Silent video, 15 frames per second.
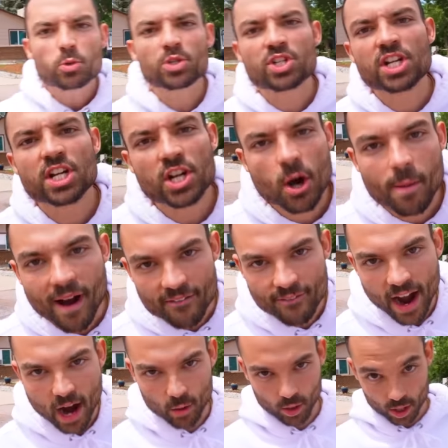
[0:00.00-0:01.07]
what you need to know about
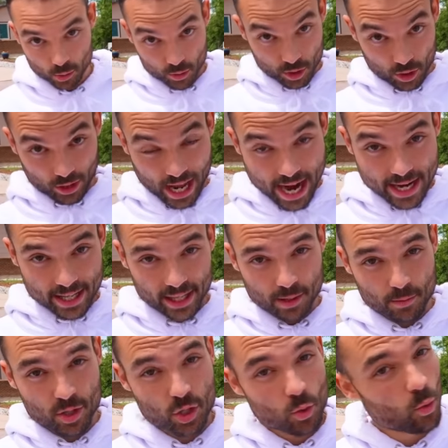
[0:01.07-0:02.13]
fireworks. When you're lighting
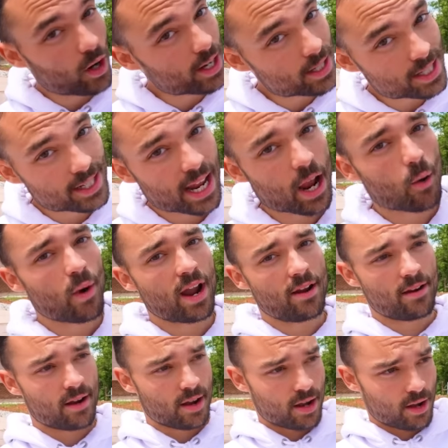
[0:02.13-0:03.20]
them, you wanna stay
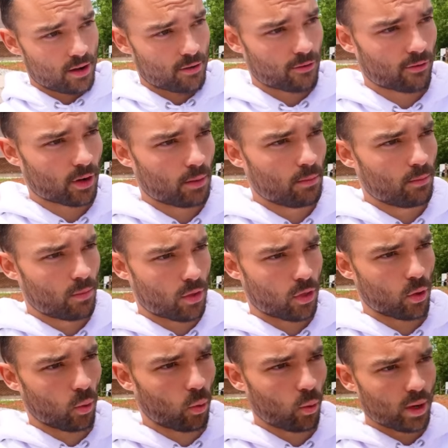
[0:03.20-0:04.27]
away from
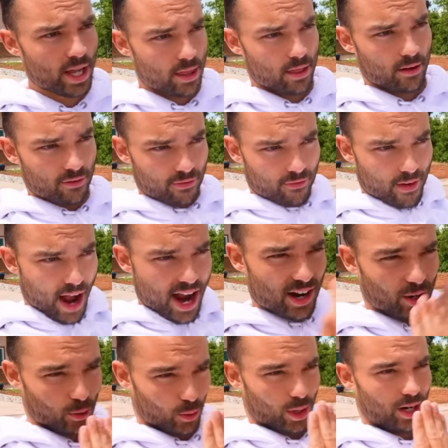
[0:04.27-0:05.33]
the wind, the
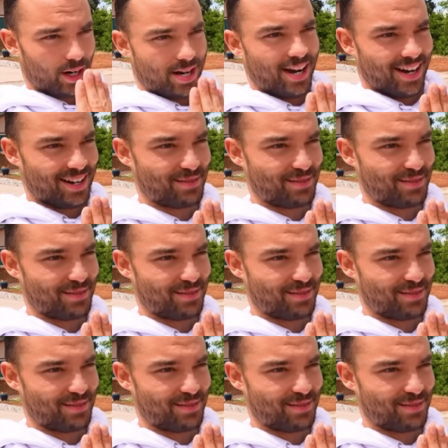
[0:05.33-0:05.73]
firework